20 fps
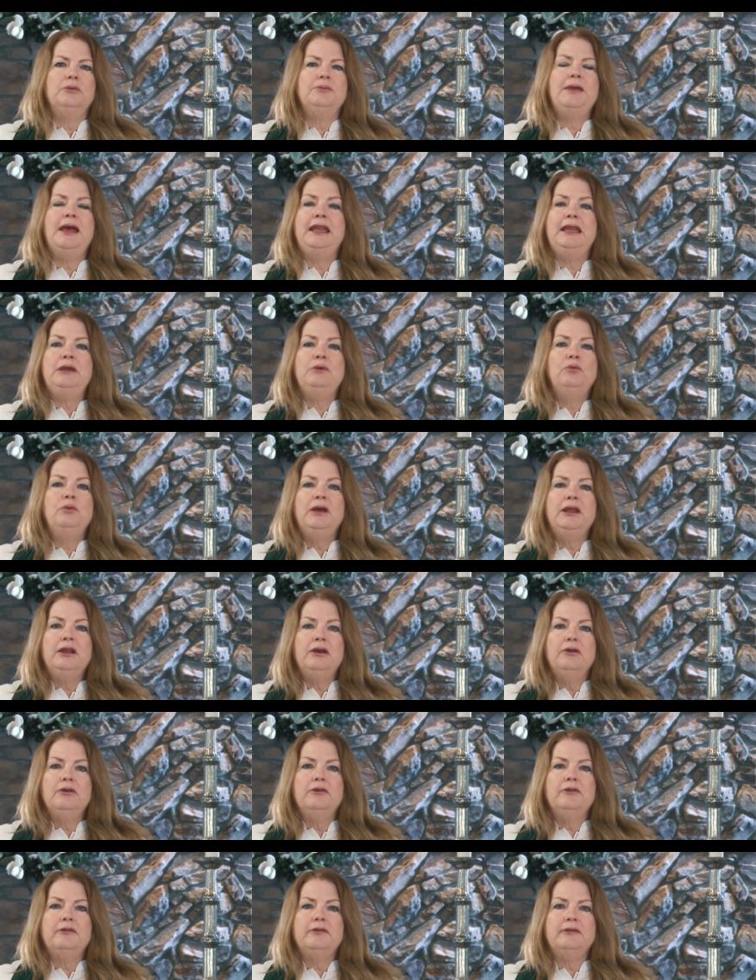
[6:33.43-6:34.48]
many
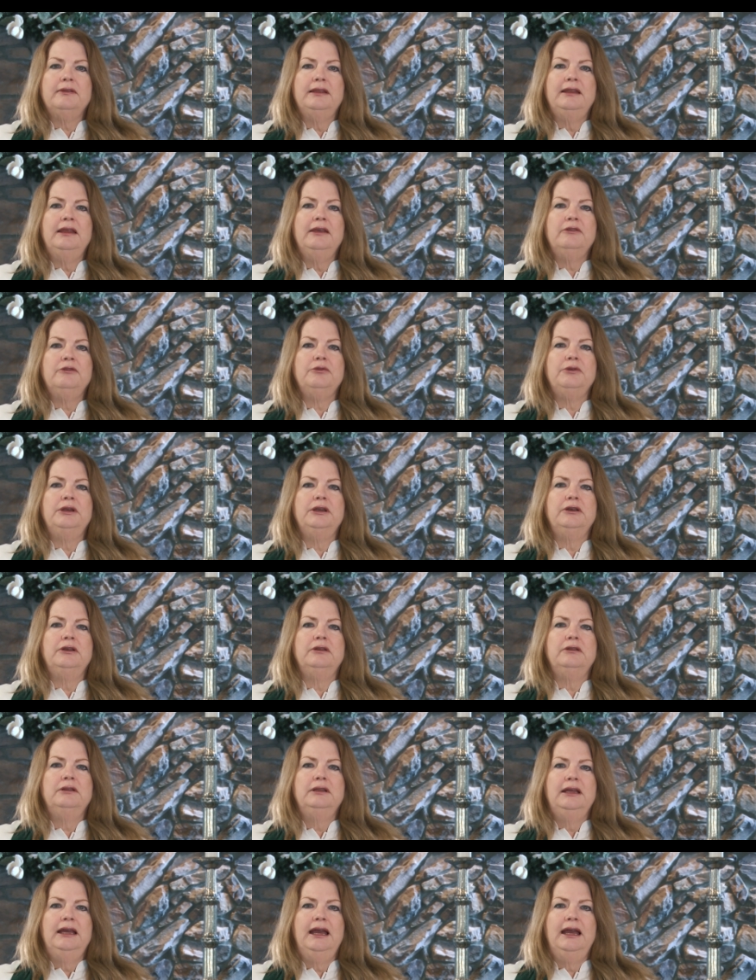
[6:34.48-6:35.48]
widows in Israel